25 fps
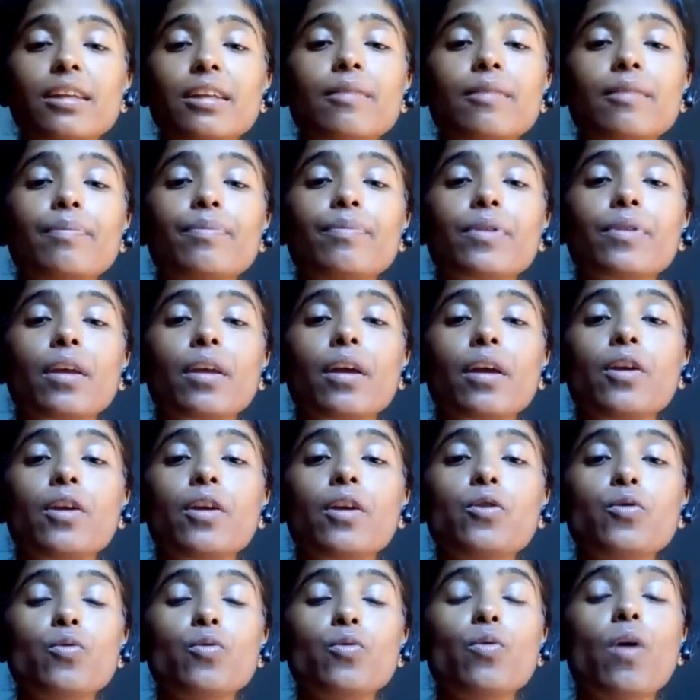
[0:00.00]
then
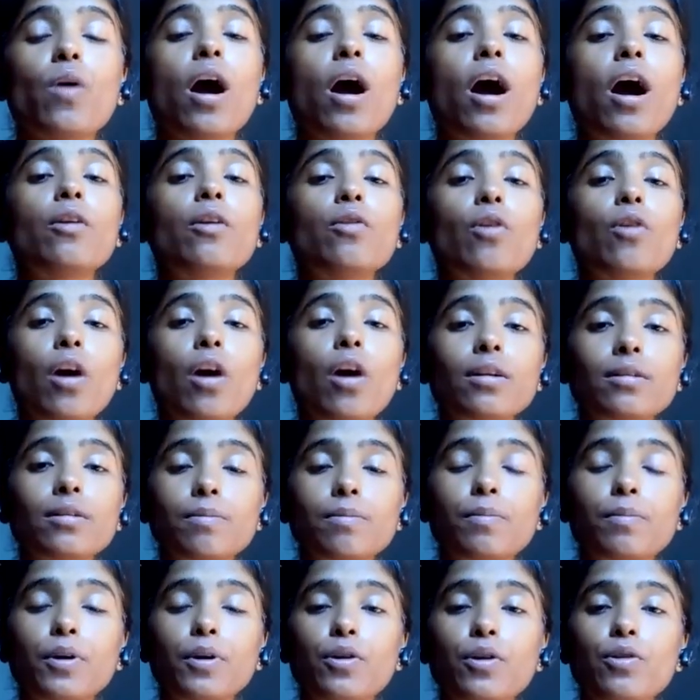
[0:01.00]
you are
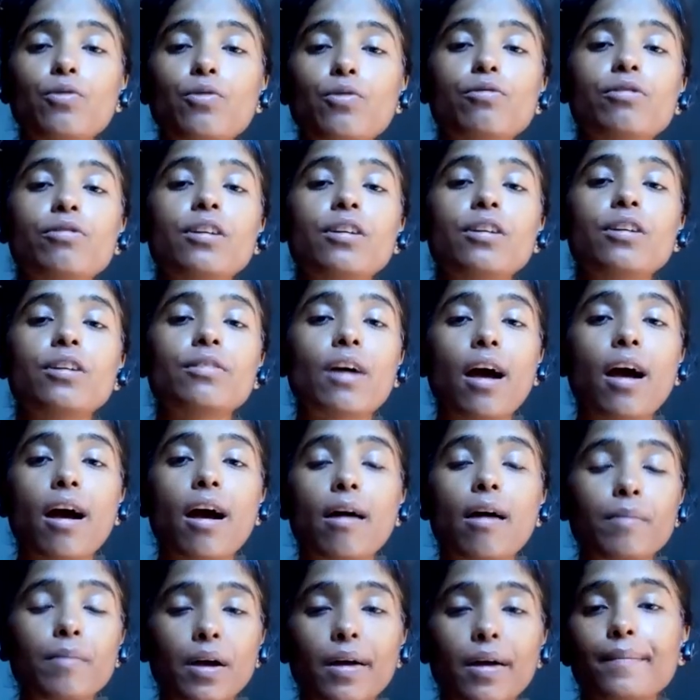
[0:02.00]
not
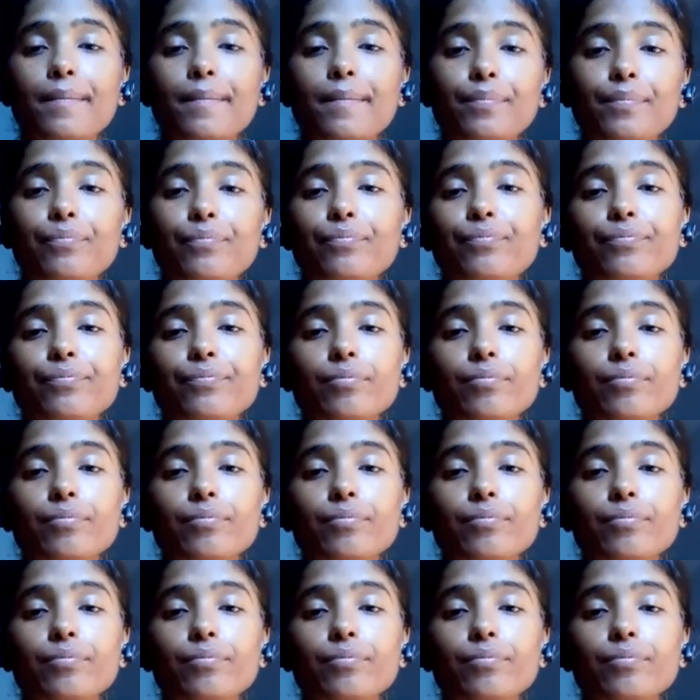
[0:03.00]
producing the ama.